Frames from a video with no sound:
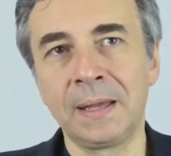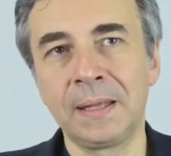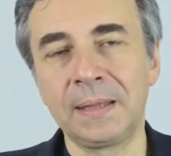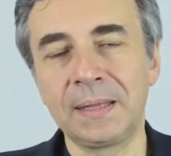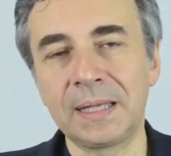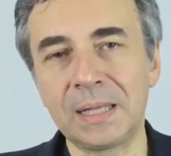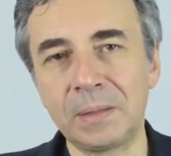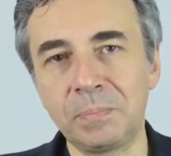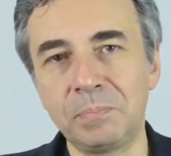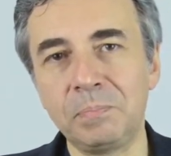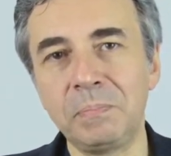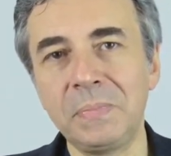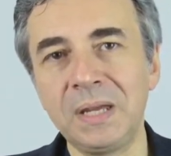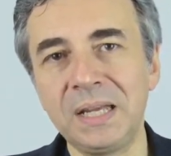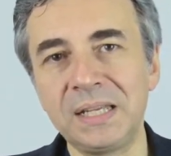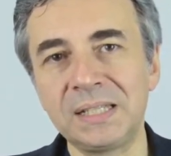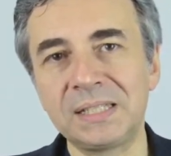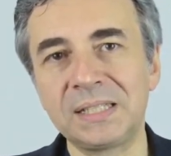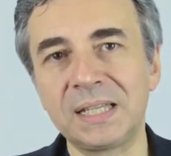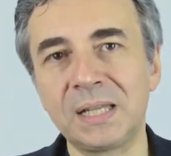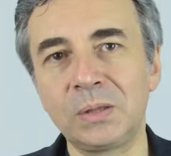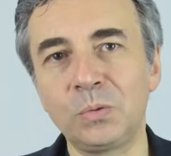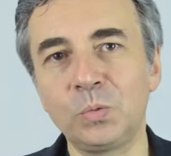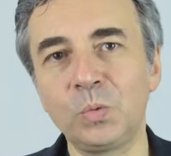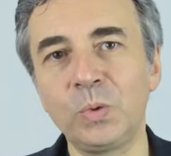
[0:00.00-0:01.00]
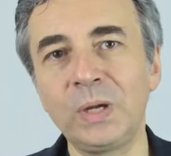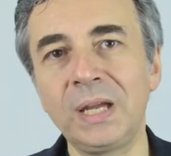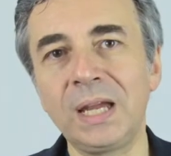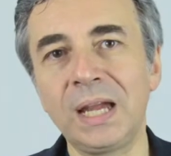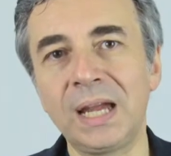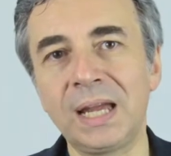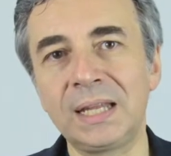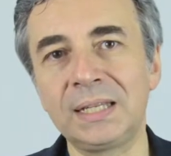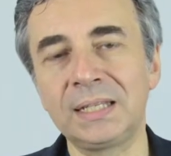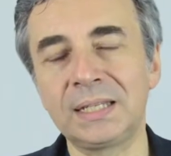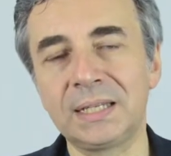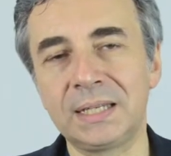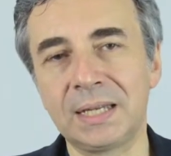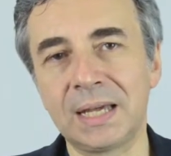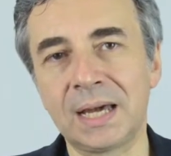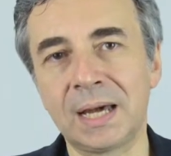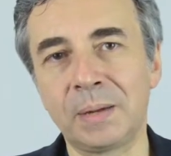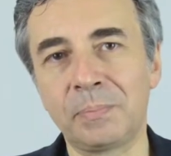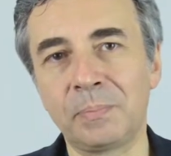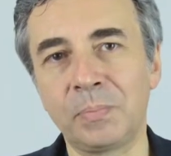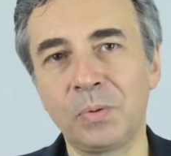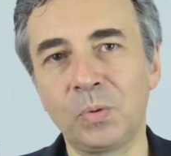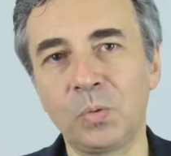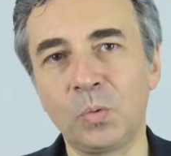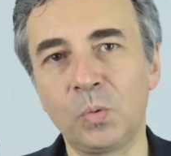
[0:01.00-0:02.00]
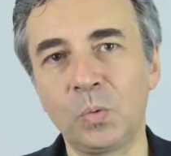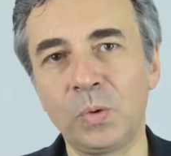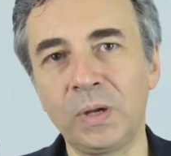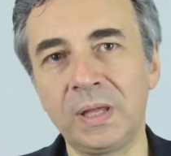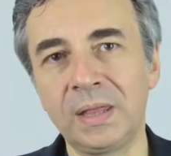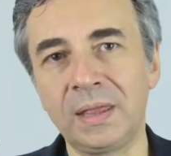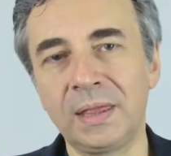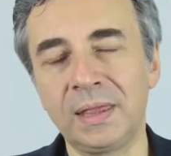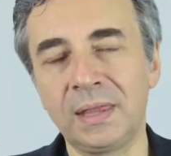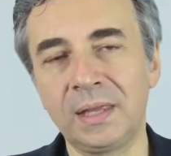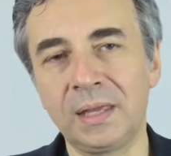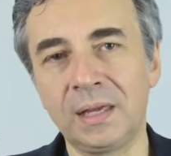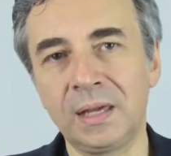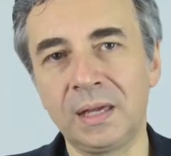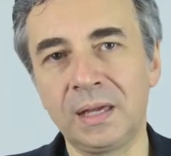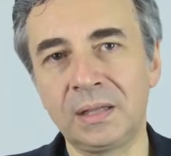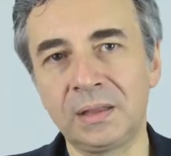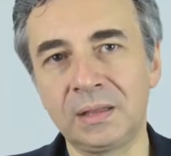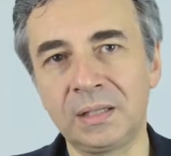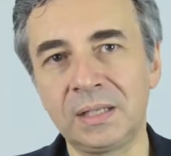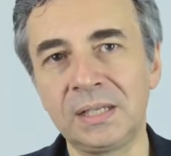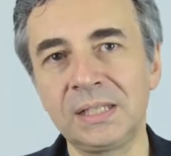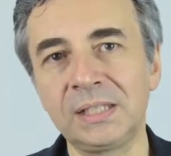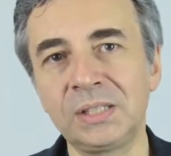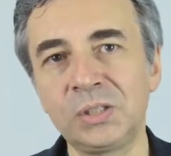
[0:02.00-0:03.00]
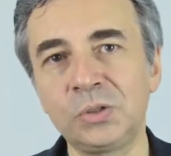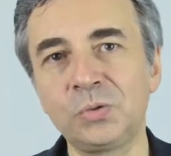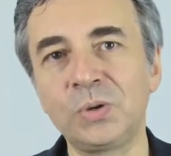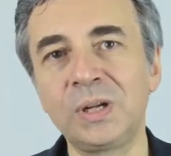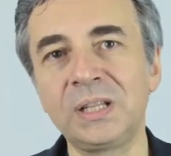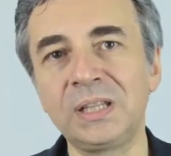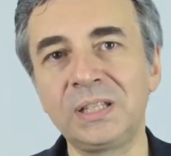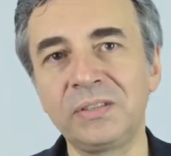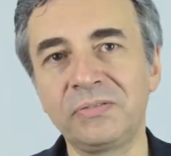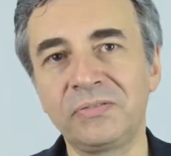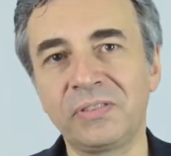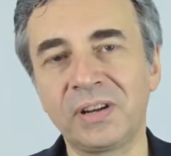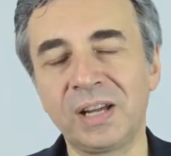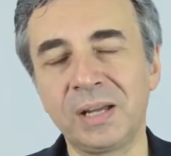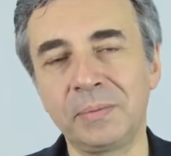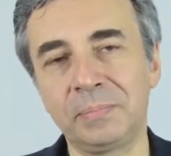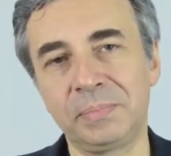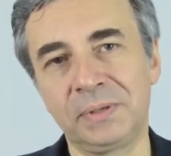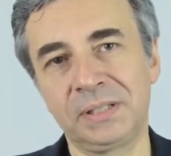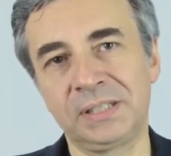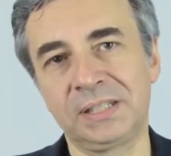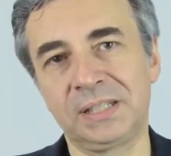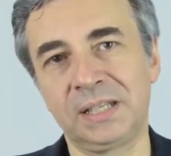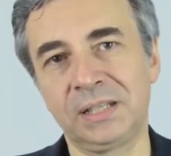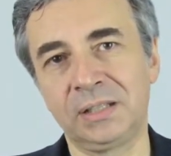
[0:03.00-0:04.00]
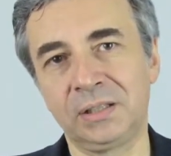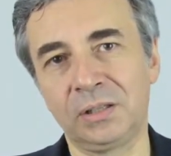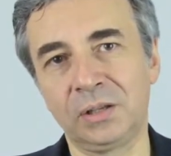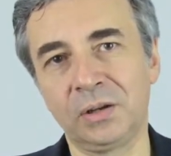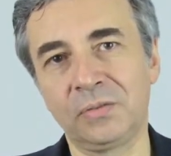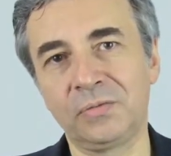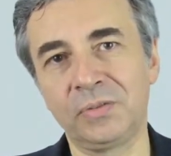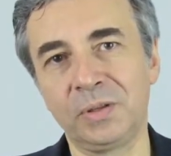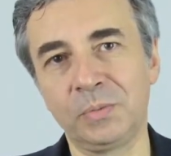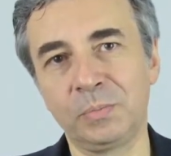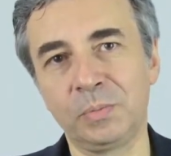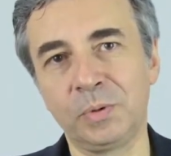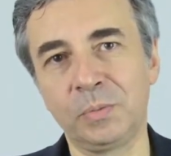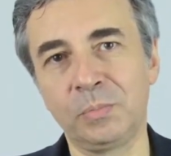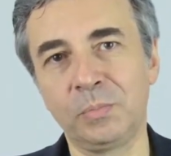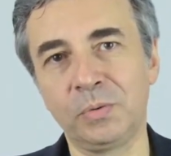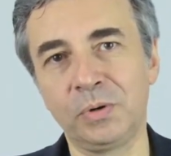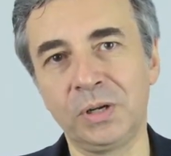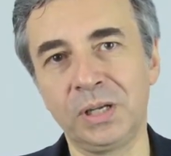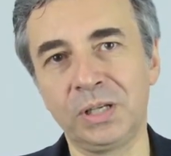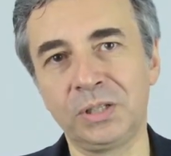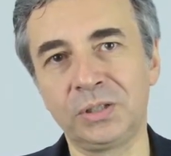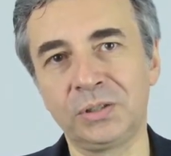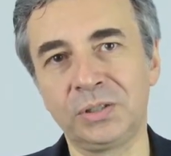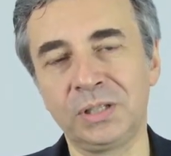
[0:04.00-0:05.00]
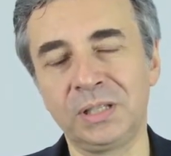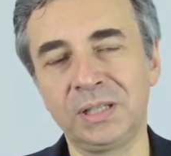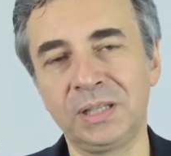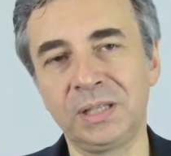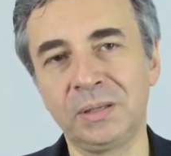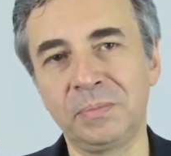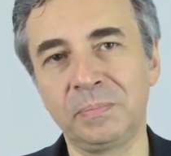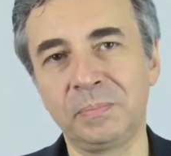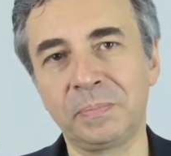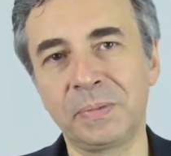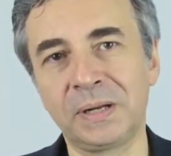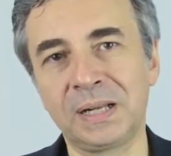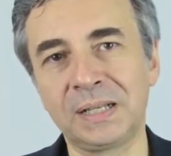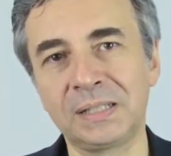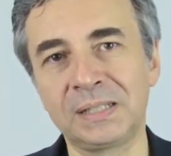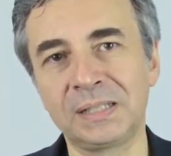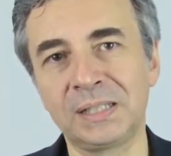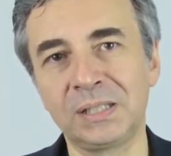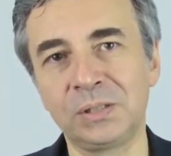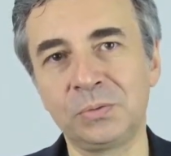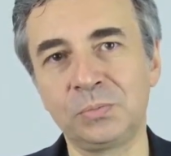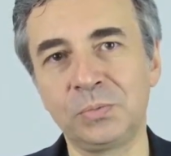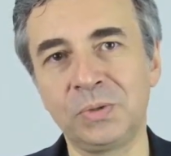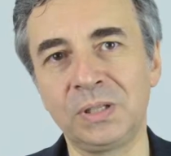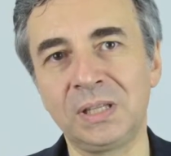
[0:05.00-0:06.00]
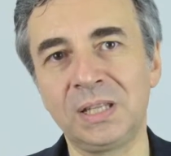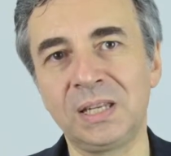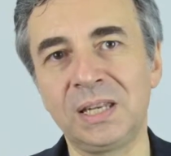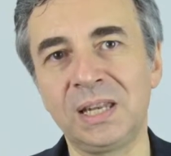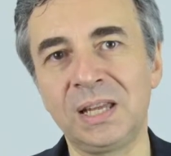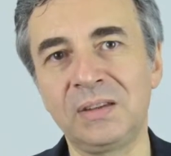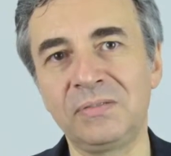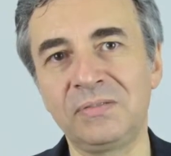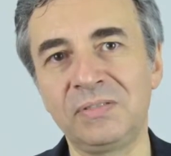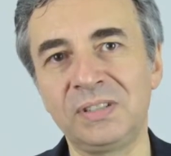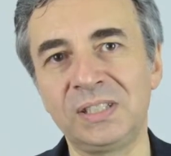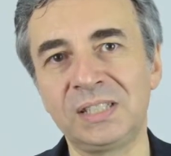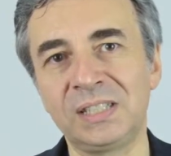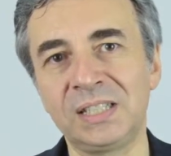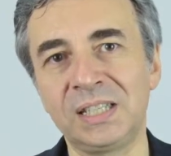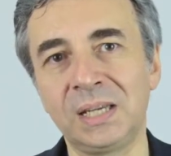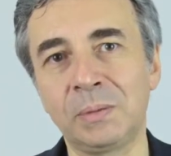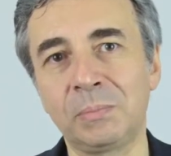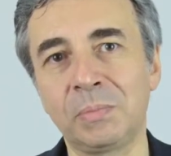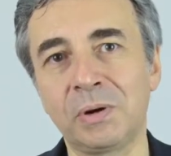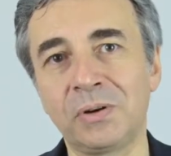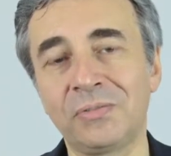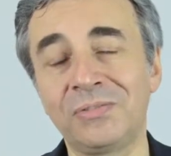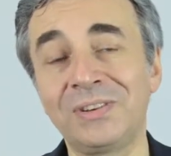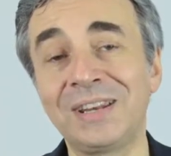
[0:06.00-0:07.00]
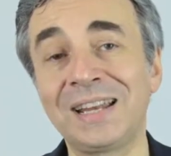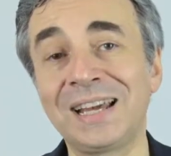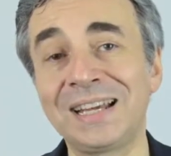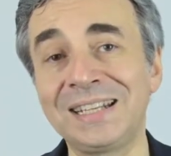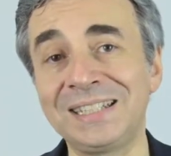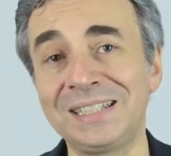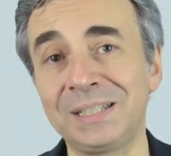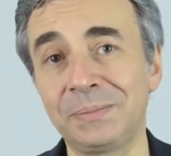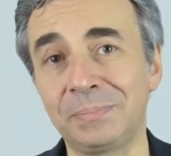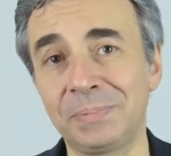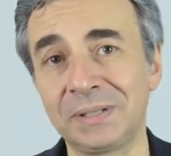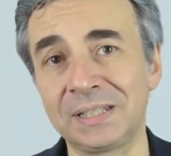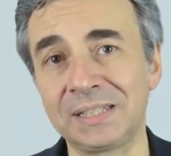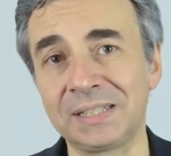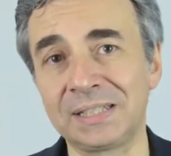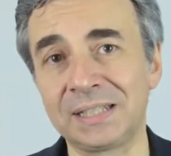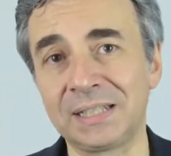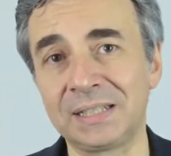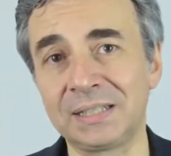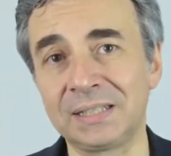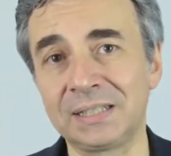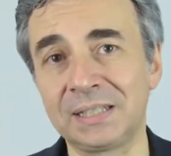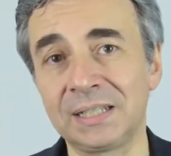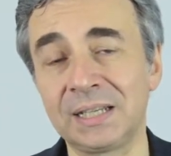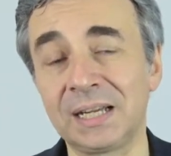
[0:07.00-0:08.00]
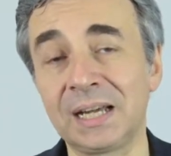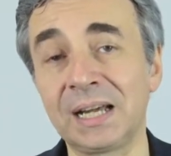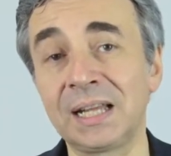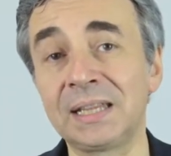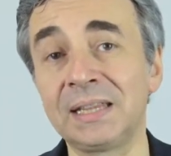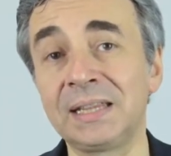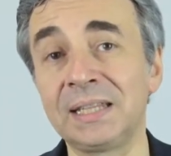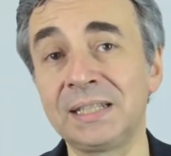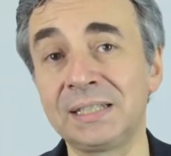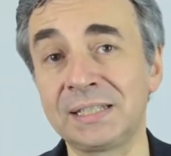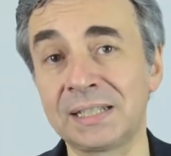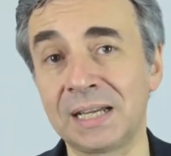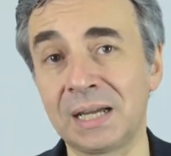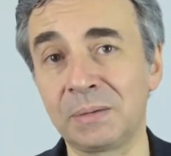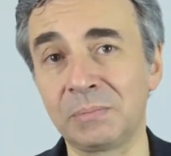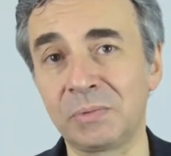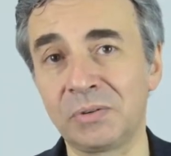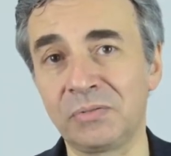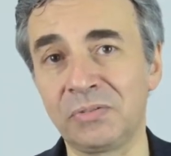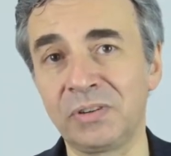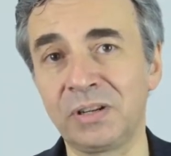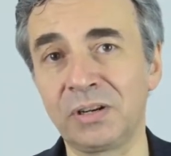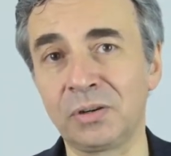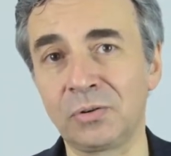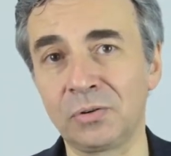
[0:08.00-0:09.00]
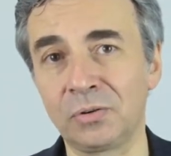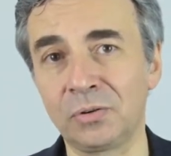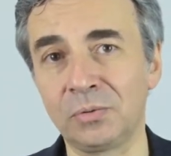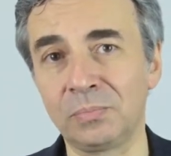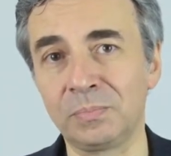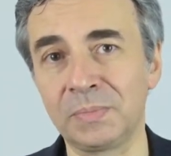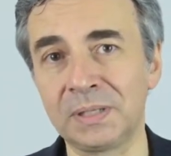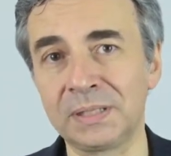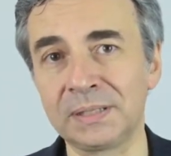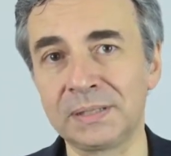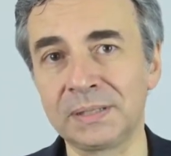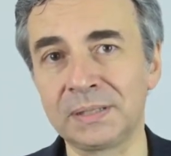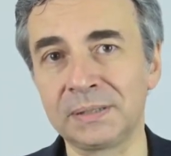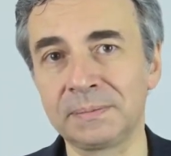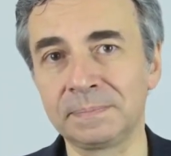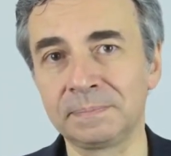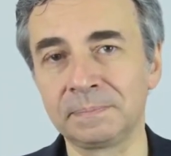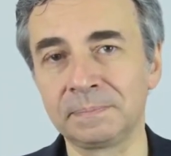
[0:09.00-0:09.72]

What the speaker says: That means that we ended up with at least 25% of the population in the Impulses with an FVC above 90% at the time of enrollment.